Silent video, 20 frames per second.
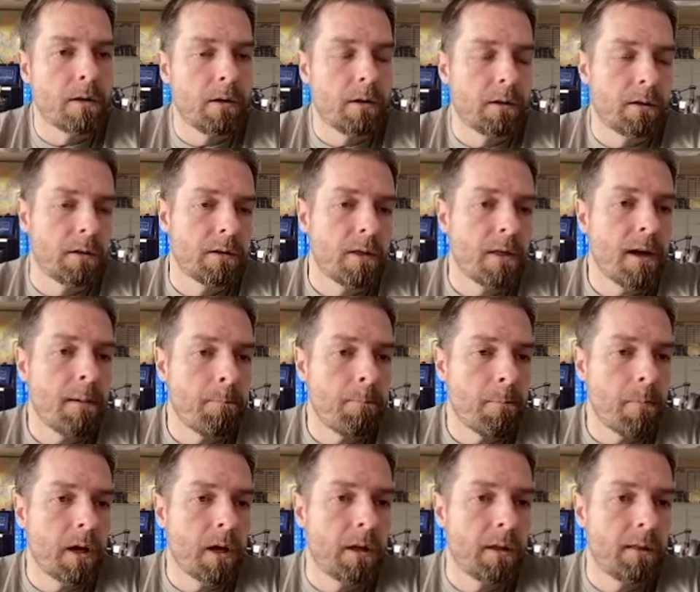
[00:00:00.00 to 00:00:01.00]
that
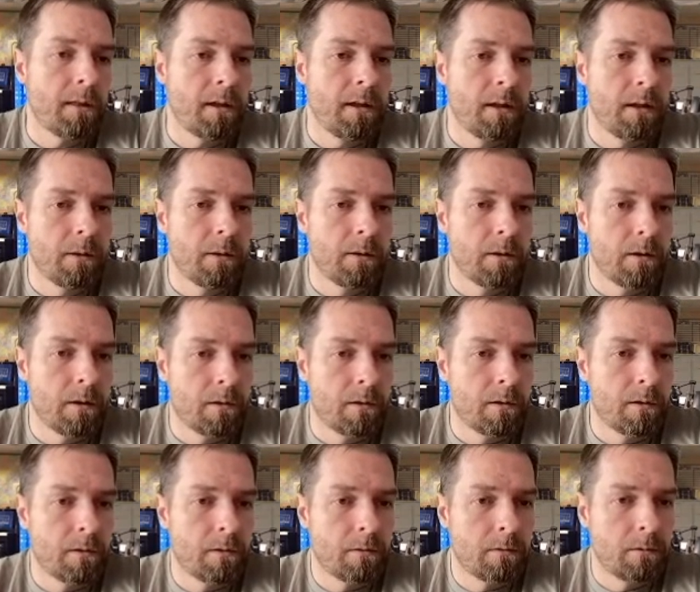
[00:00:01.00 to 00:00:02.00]
month and the
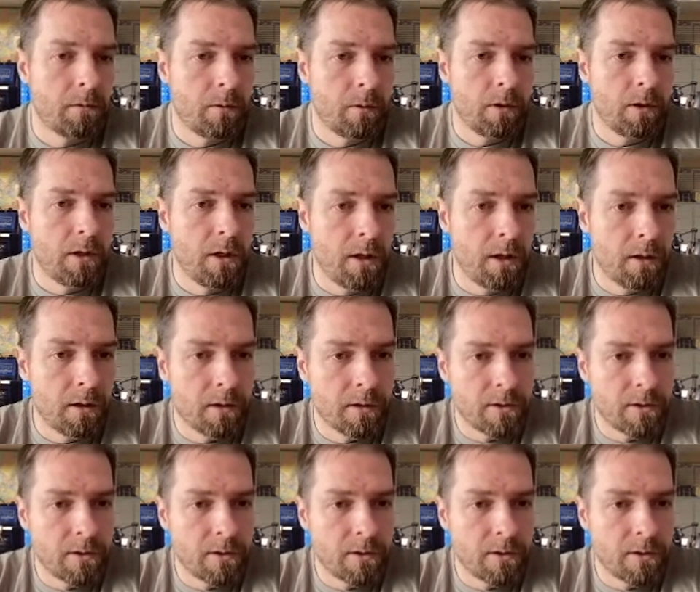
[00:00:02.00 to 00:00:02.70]
year.